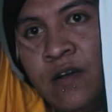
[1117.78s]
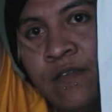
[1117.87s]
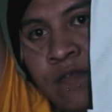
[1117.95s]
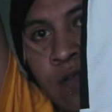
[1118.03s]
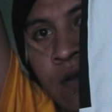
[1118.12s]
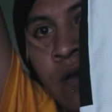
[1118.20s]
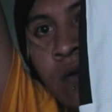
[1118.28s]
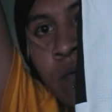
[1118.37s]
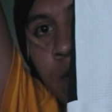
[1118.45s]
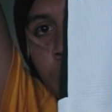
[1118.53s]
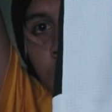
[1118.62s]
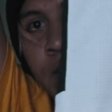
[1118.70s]
of the
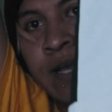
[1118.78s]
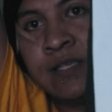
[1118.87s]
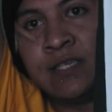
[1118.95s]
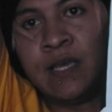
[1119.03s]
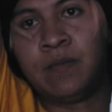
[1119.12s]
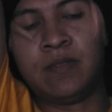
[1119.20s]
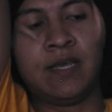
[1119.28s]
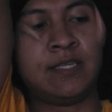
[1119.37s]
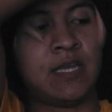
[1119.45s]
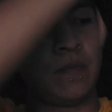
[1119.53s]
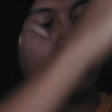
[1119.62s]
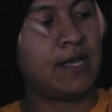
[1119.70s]
real thing. Same thing,
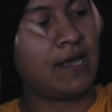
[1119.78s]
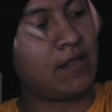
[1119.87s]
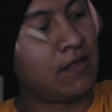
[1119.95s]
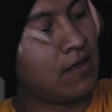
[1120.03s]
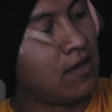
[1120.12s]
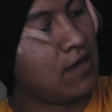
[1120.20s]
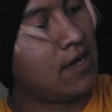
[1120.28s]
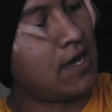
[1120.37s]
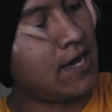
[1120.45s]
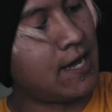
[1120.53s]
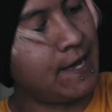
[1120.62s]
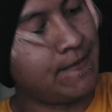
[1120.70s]
same length.
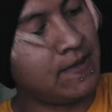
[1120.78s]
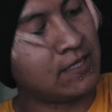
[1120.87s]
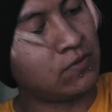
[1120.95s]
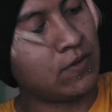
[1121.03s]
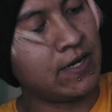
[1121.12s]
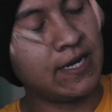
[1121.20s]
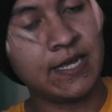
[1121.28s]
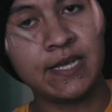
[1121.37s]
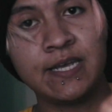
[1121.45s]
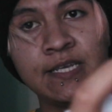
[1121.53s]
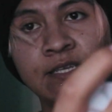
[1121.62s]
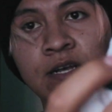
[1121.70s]
This one
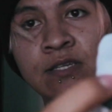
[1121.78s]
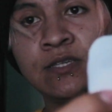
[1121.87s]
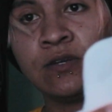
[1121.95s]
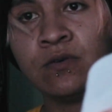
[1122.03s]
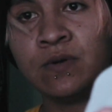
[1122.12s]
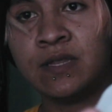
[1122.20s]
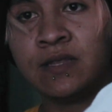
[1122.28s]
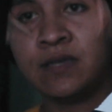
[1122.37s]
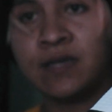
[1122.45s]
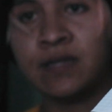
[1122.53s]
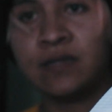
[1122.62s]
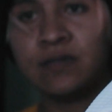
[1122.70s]
is also with
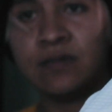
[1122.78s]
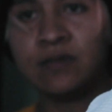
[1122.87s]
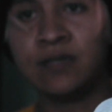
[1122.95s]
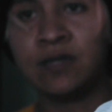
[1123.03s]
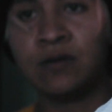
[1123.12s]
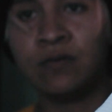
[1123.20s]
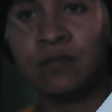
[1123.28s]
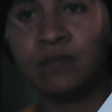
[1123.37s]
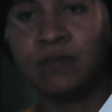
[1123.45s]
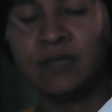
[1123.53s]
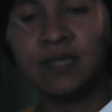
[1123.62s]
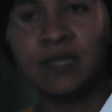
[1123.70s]
the, you know,
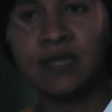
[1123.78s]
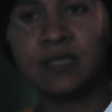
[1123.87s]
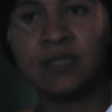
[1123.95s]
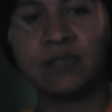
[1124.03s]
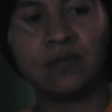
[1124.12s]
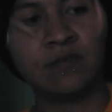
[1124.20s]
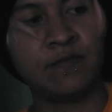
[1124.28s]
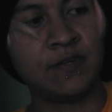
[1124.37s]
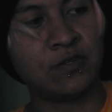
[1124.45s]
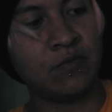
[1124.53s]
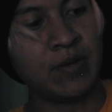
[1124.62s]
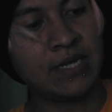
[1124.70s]
Adidas
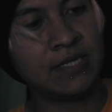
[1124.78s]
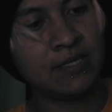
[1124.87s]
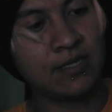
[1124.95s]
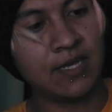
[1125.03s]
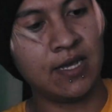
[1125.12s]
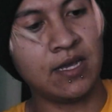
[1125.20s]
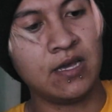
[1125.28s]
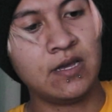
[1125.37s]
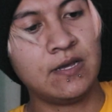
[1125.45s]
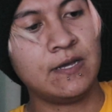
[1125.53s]
official patching thing.